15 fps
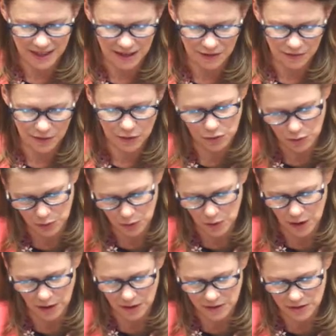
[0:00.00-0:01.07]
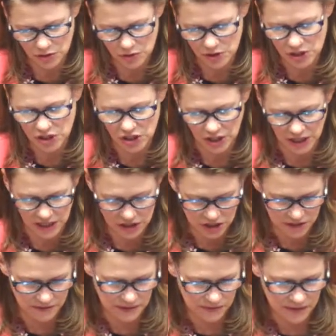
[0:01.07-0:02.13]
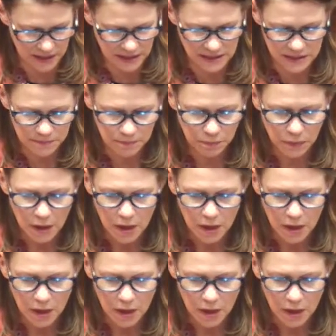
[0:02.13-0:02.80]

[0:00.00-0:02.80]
give through our Strategic Initiatives Fund.